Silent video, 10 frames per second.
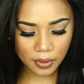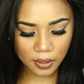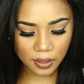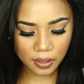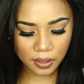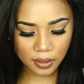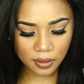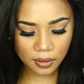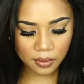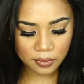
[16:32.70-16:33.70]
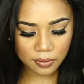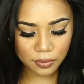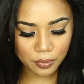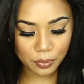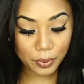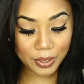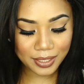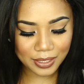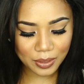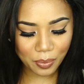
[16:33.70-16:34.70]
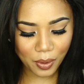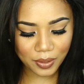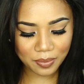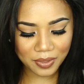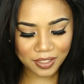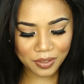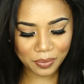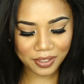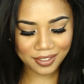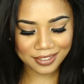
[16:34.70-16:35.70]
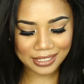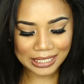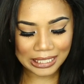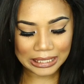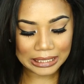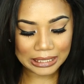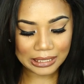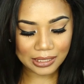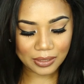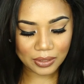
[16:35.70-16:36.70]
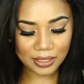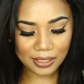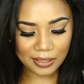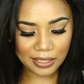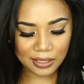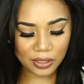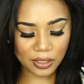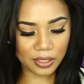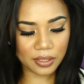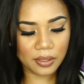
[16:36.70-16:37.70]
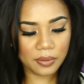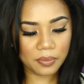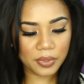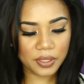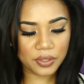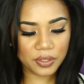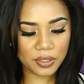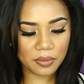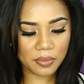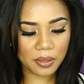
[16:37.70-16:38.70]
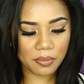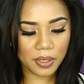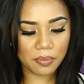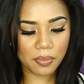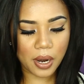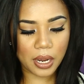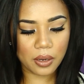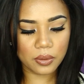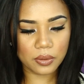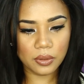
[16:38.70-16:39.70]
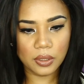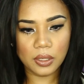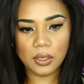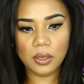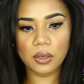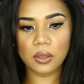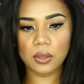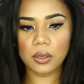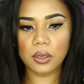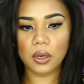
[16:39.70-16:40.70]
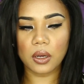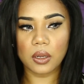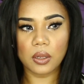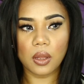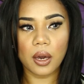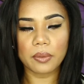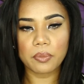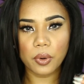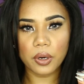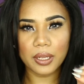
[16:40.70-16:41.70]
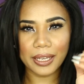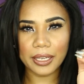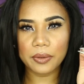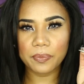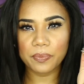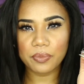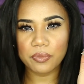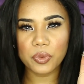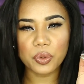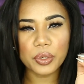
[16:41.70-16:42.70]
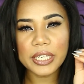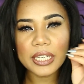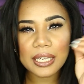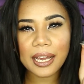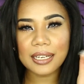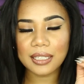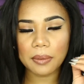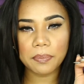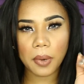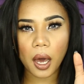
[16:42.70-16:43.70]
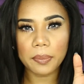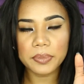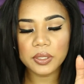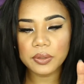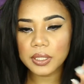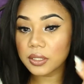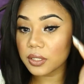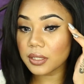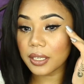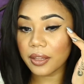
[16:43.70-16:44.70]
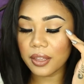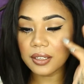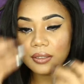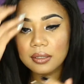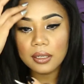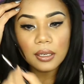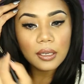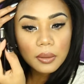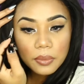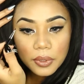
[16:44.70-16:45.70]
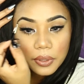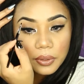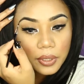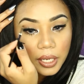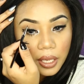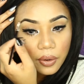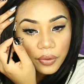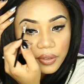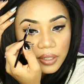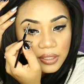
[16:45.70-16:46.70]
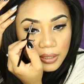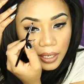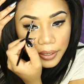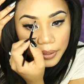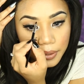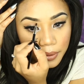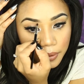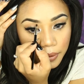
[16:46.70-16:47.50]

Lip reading: and really small smidge because I don't need it that dark, but it's just to make my brow look a lot more like 3D. It has that pop to it, just like this. I'm gonna do it again on this side.